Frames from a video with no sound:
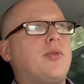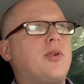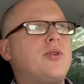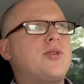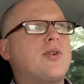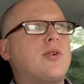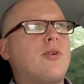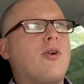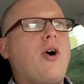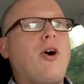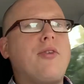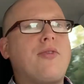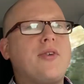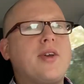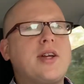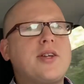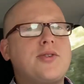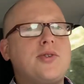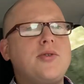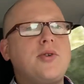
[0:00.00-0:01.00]
These are all
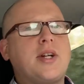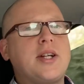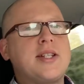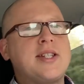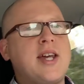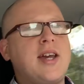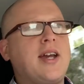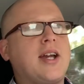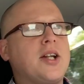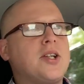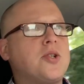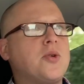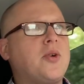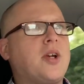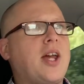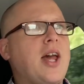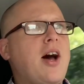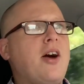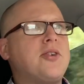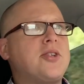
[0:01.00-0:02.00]
things you can take into
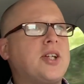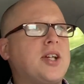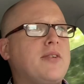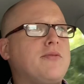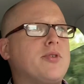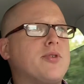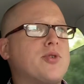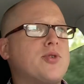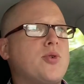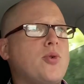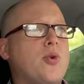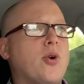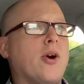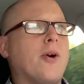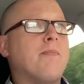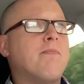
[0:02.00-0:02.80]
account to give your score.